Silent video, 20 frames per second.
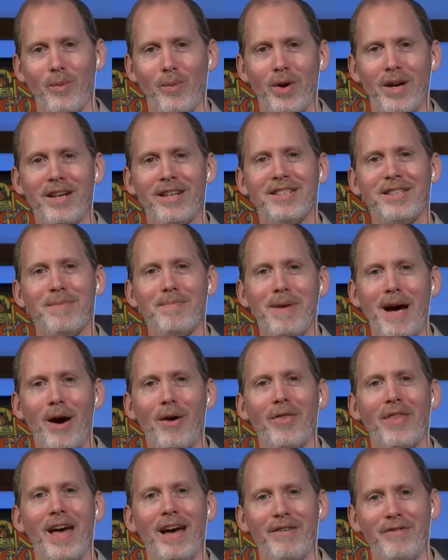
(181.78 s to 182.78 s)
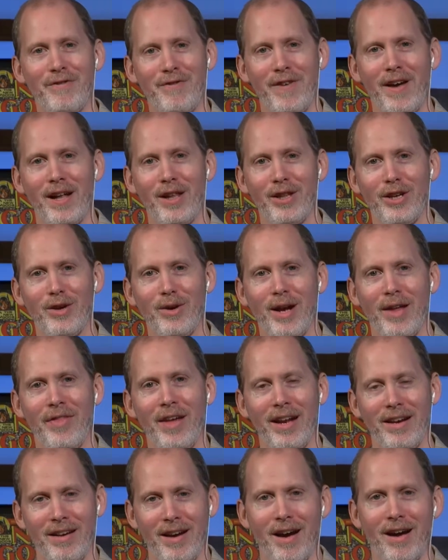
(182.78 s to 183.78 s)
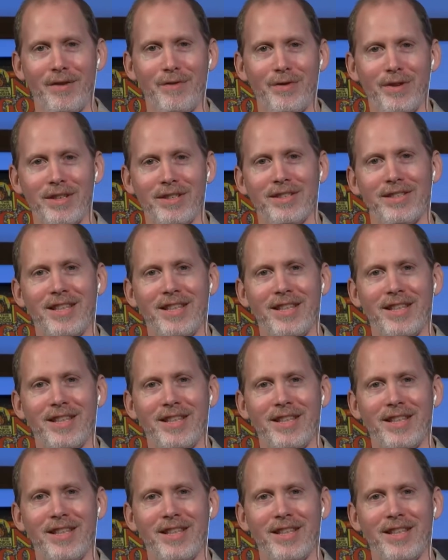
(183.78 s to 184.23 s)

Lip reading: what it is about that failure and that confidence